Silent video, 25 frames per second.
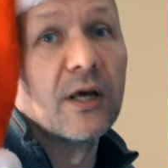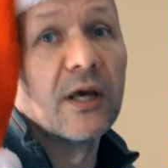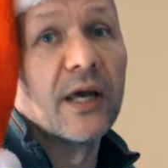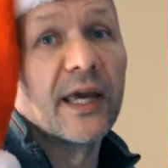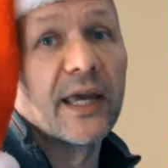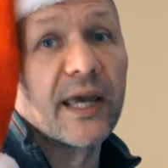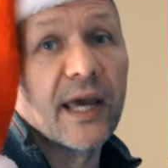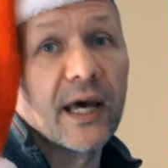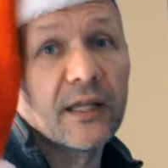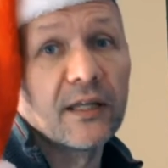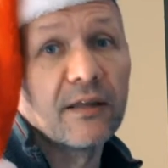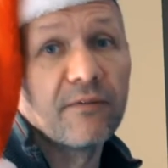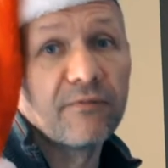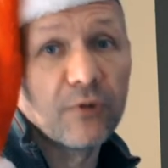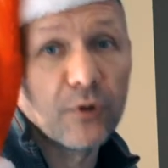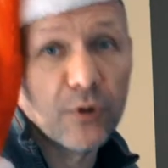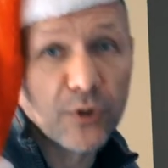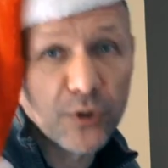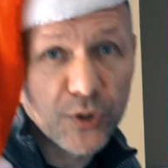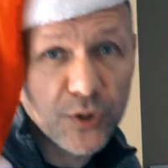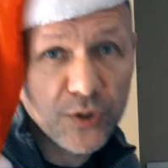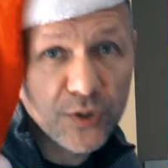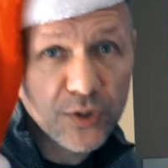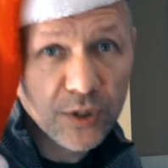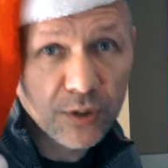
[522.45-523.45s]
Again, if you're
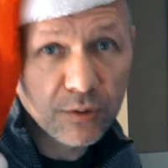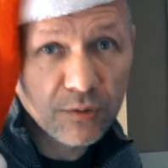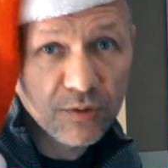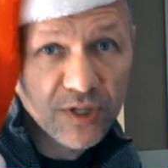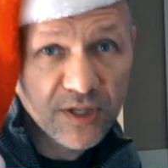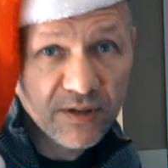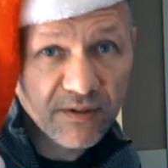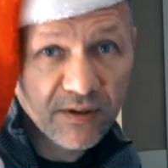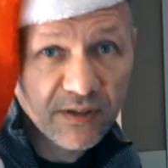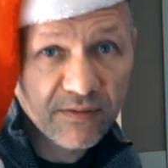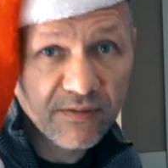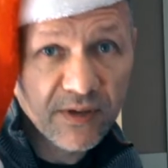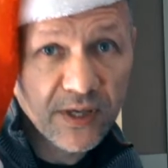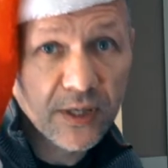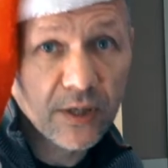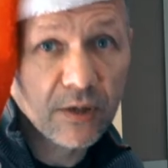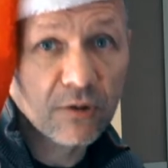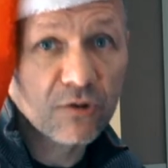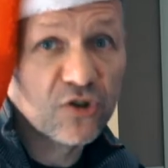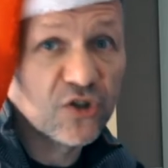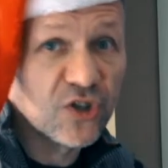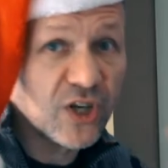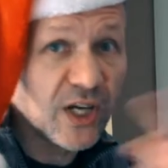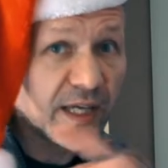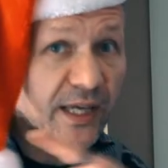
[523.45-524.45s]
interested to see that
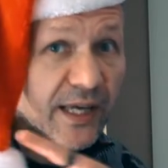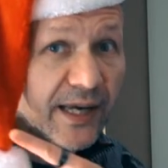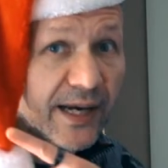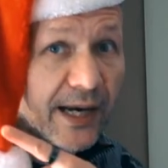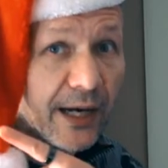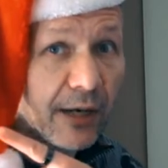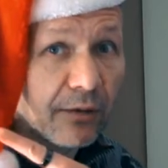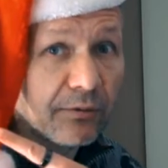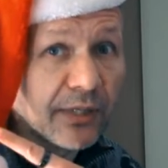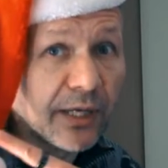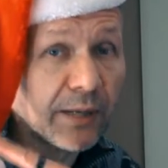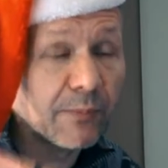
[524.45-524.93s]
video, check it out.